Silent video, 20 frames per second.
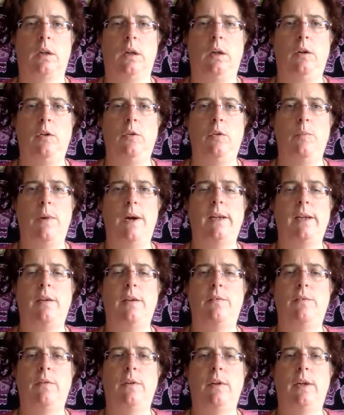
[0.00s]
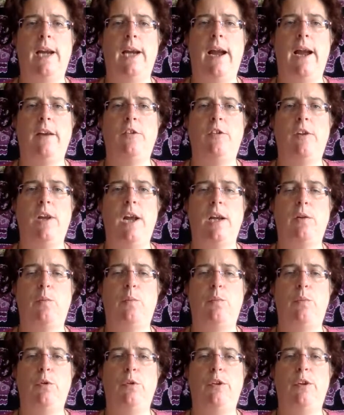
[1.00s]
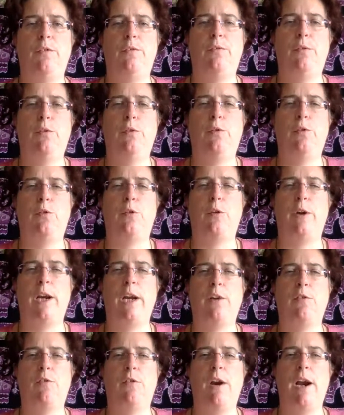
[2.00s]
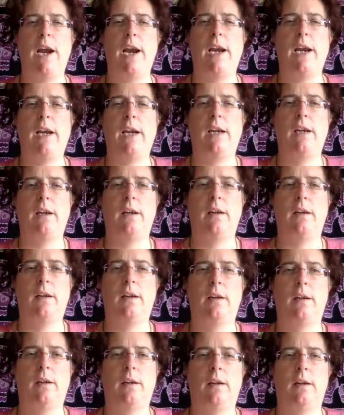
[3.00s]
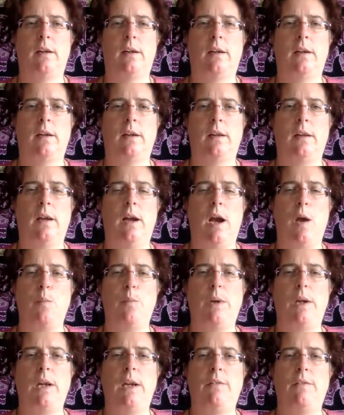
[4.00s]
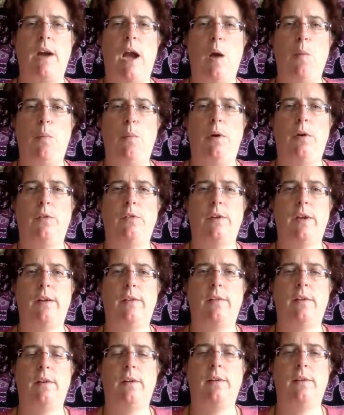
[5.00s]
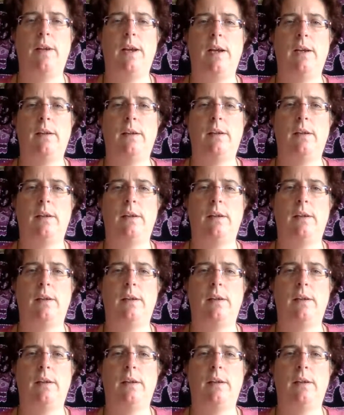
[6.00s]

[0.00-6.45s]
You might even catch that beautiful green ray that I believe happens at sunset.